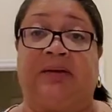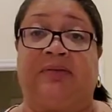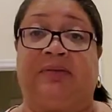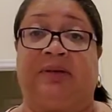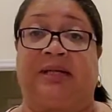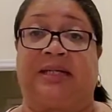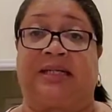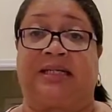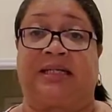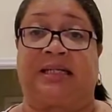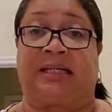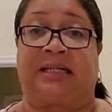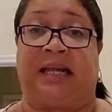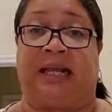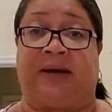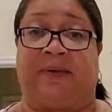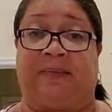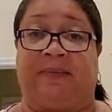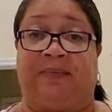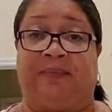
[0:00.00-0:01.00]
You see
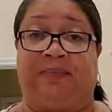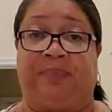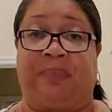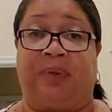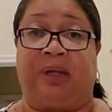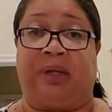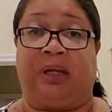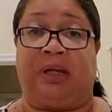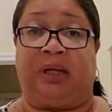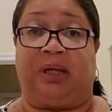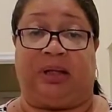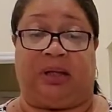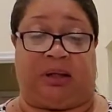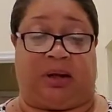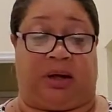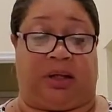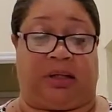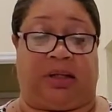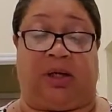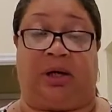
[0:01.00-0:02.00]
now
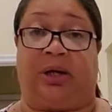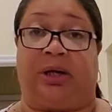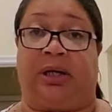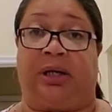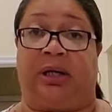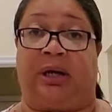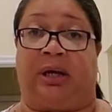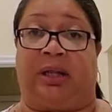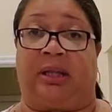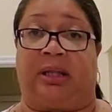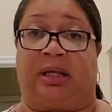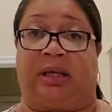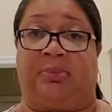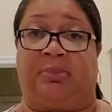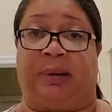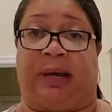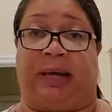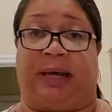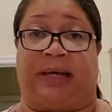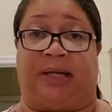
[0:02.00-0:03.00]
on the
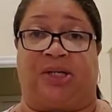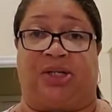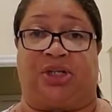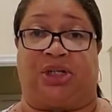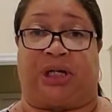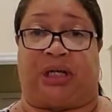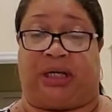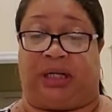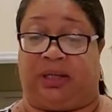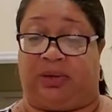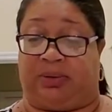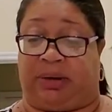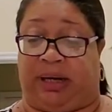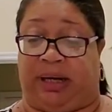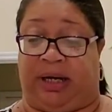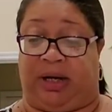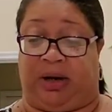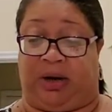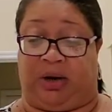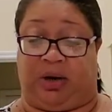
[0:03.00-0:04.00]
baking sheet right
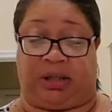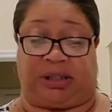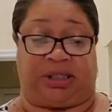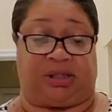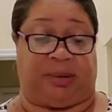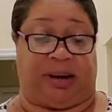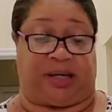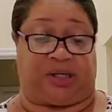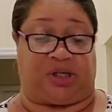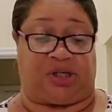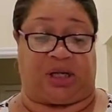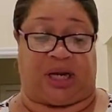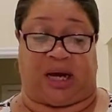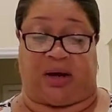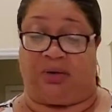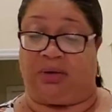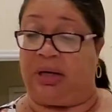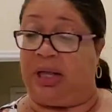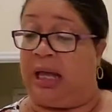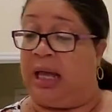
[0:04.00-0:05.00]
here, all smashed
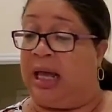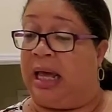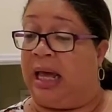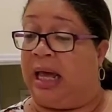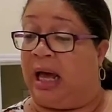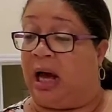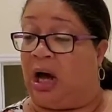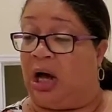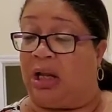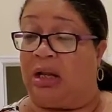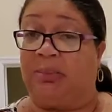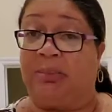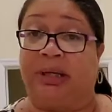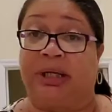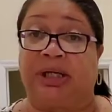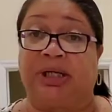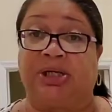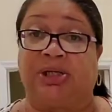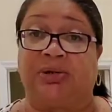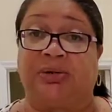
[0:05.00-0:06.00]
out. All I'm
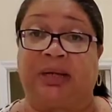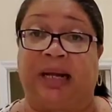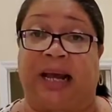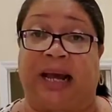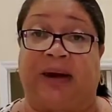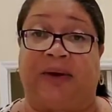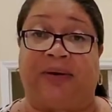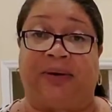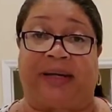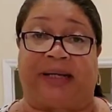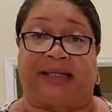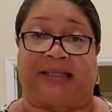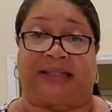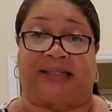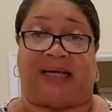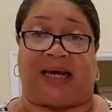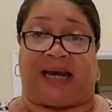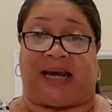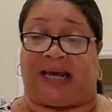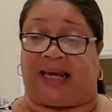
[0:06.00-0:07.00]
going to do now is
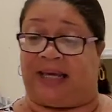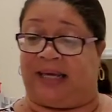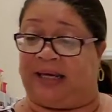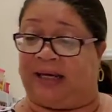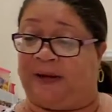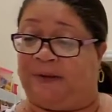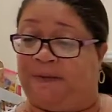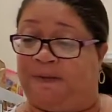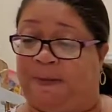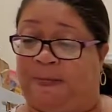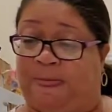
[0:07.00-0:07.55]
take